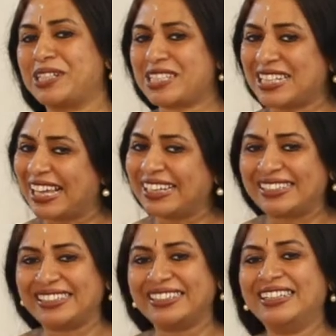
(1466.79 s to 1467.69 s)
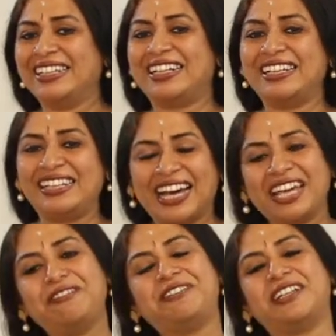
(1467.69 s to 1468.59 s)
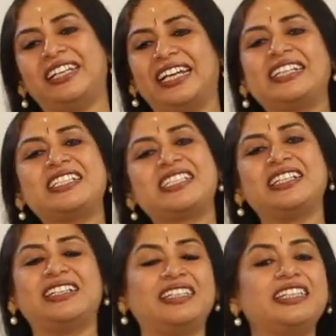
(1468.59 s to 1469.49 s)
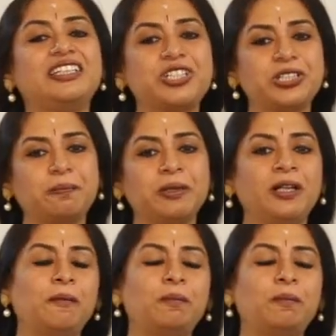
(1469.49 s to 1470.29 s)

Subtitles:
personality, her life, her legacy, her leadership,